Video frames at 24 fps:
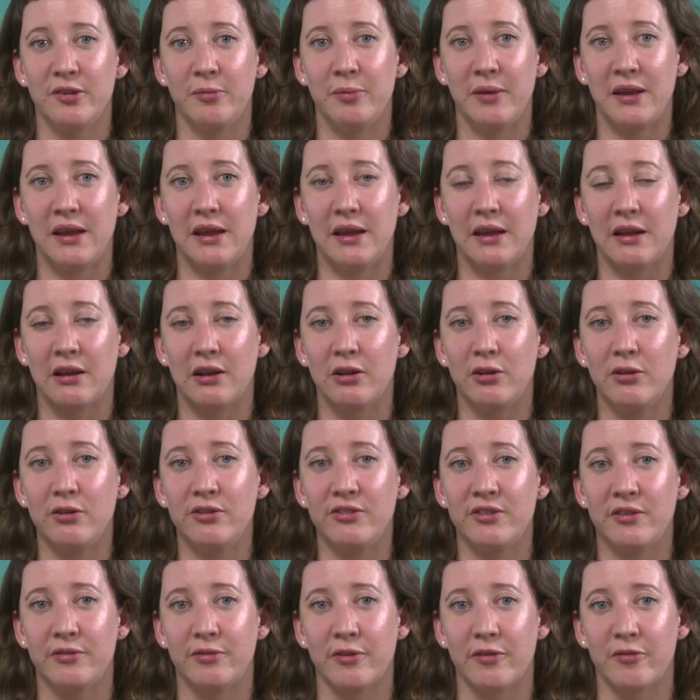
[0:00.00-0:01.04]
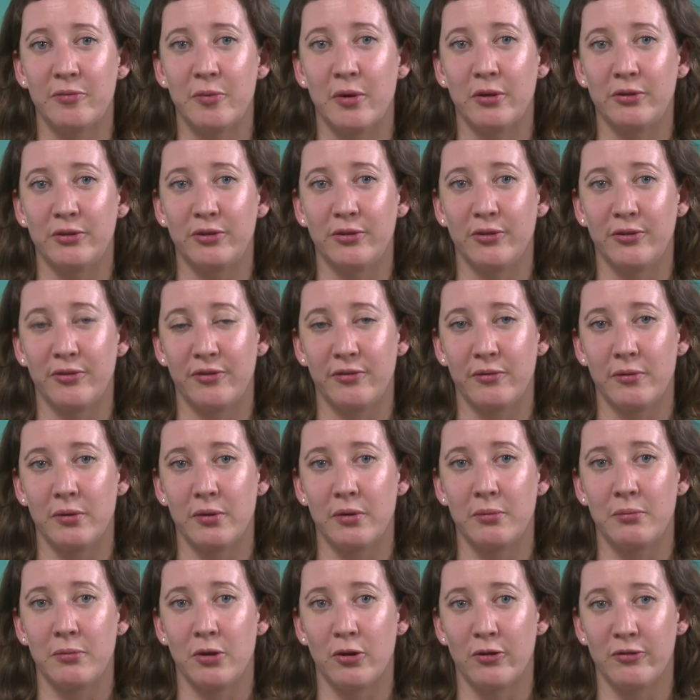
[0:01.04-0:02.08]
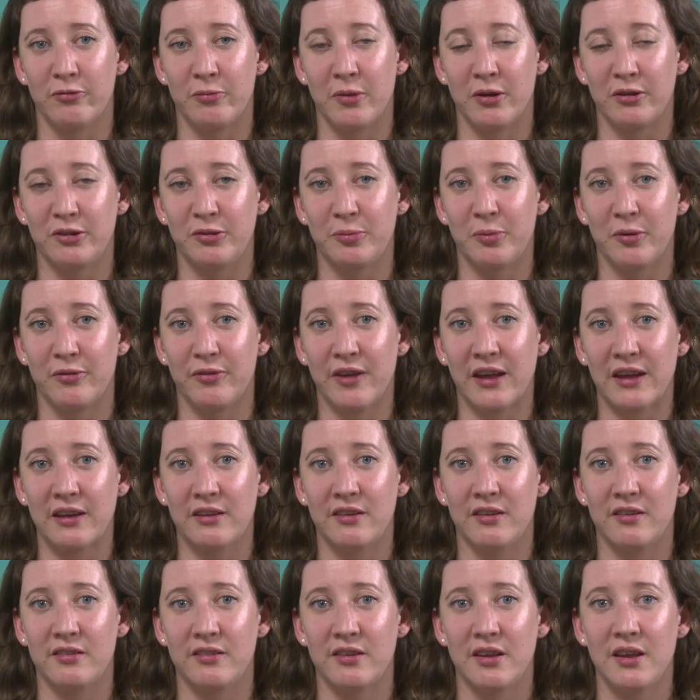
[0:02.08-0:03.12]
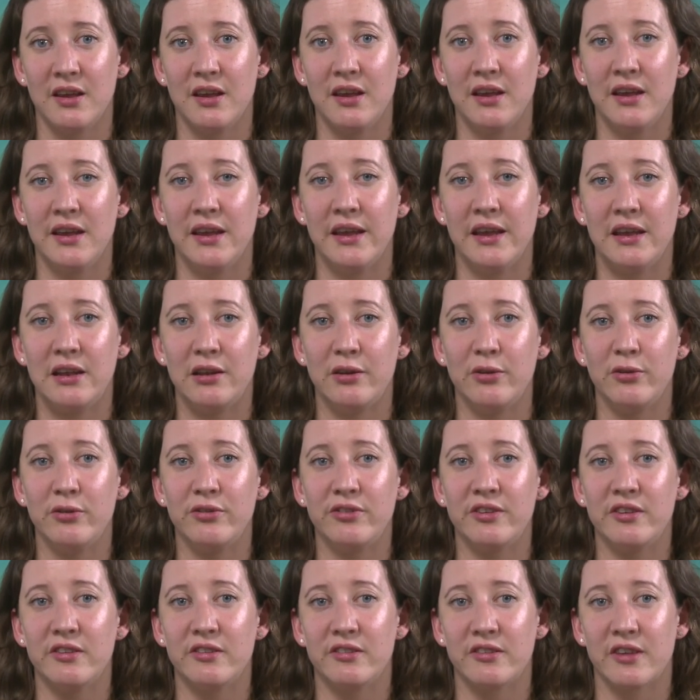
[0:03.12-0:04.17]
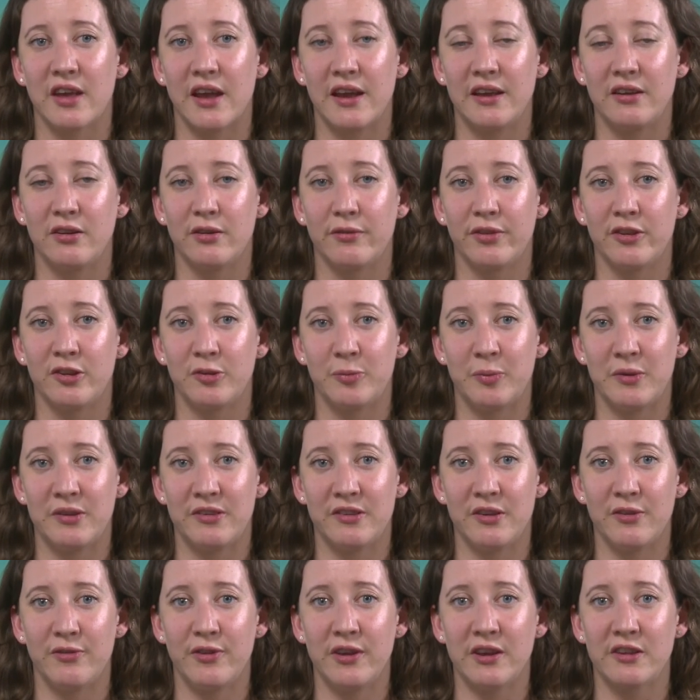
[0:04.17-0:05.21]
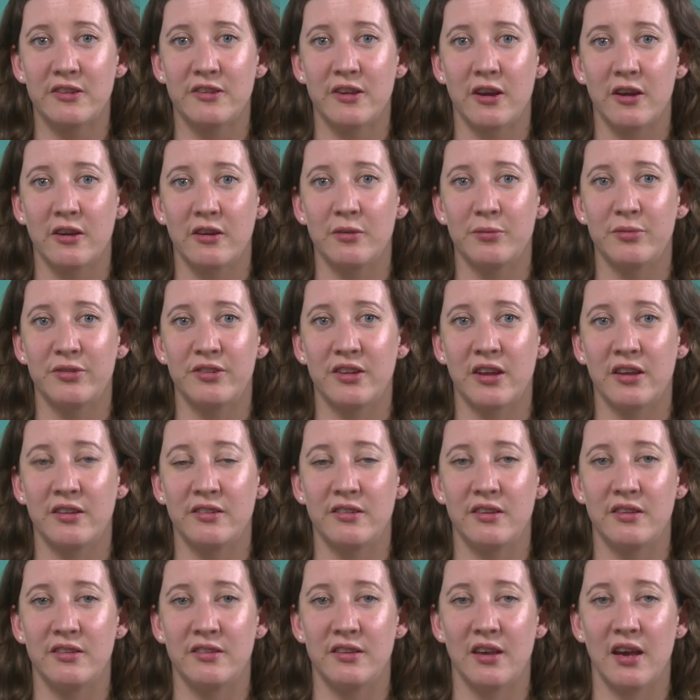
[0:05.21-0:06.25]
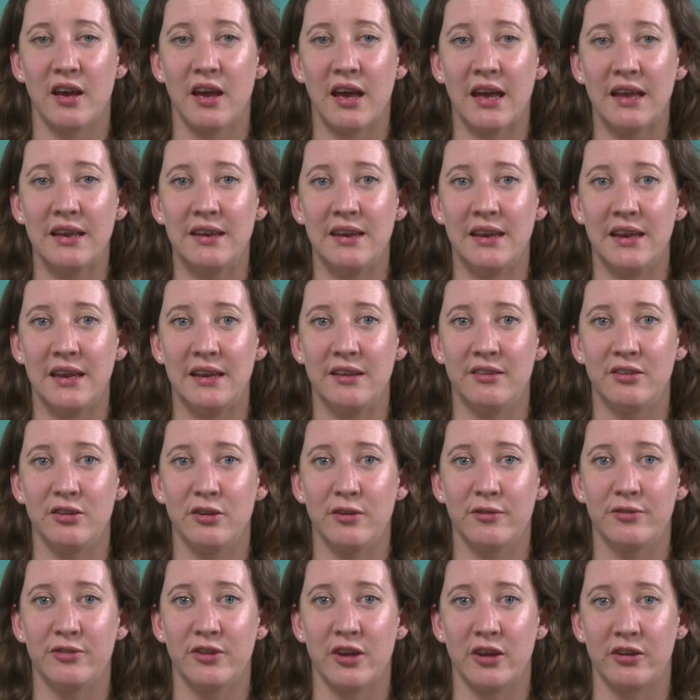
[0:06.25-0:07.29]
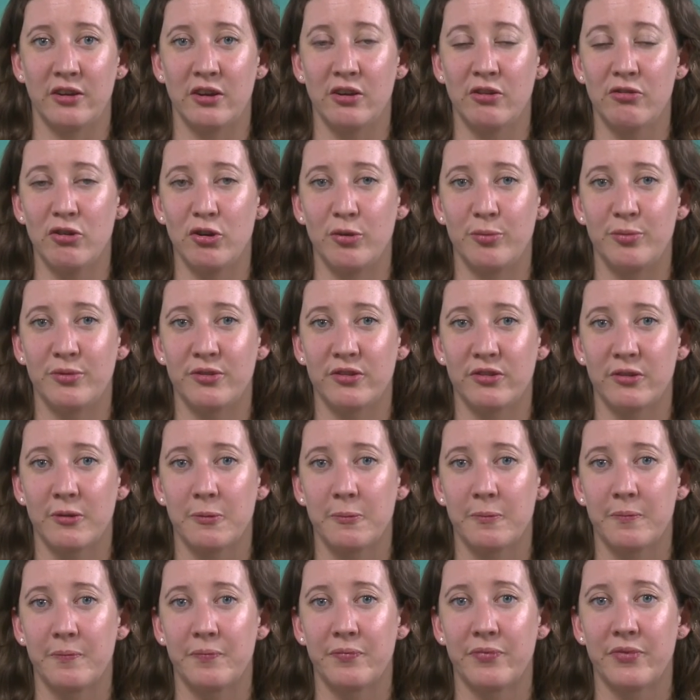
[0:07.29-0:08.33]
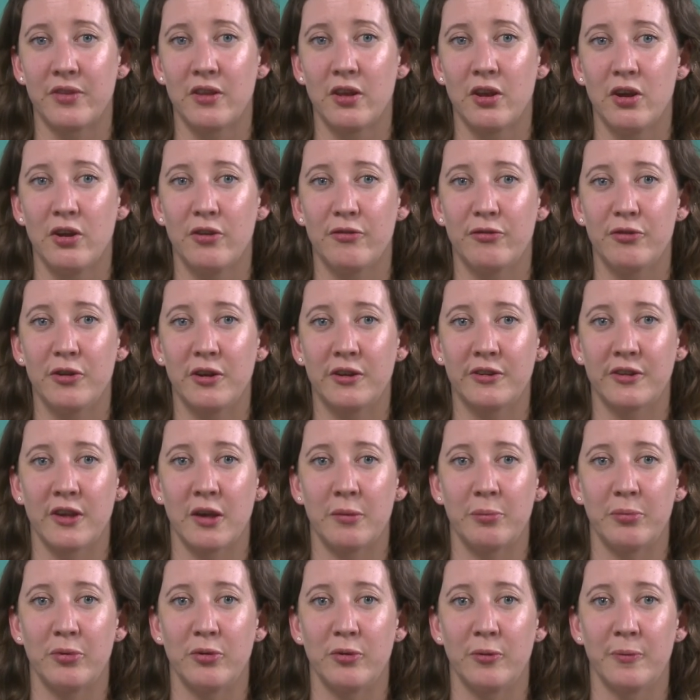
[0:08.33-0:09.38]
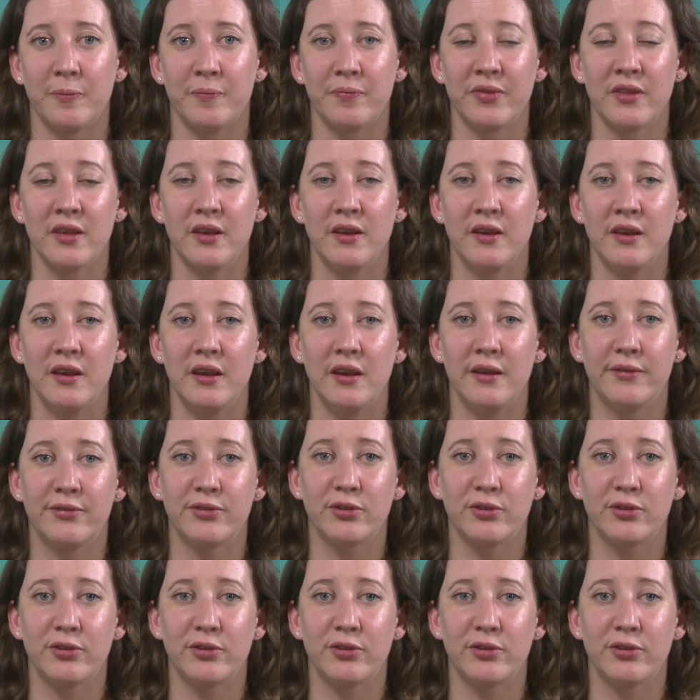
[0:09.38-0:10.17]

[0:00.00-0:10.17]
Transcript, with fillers: to be inclusive of, multi of multiple factors, it loses sight of the specific circumstances and needs of certain groups. For example, if